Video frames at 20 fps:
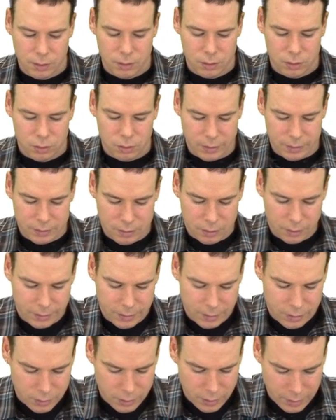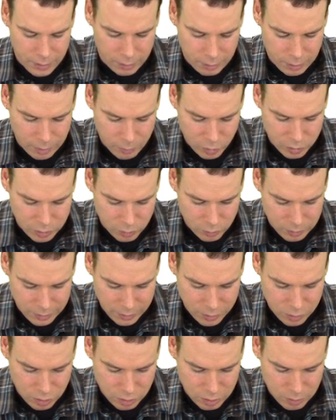So let's look at our diagram. What's the
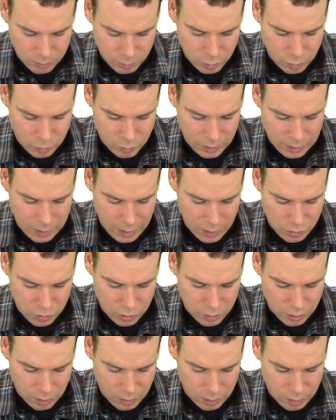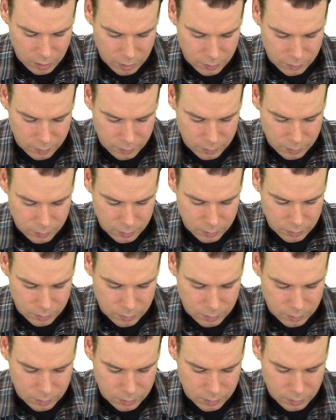relationship between h and r?
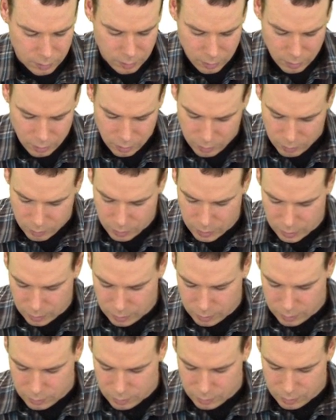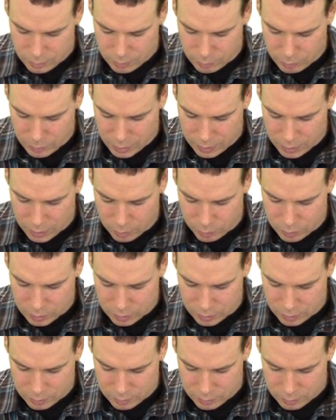Well, it might help
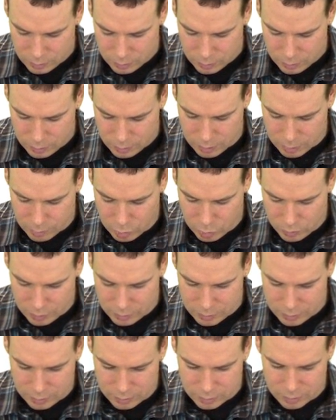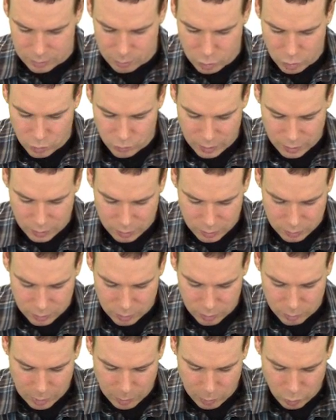to think about these things as moving,
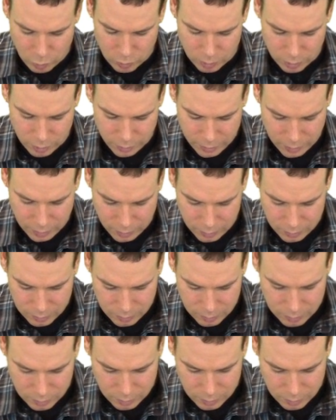so maybe we'll look at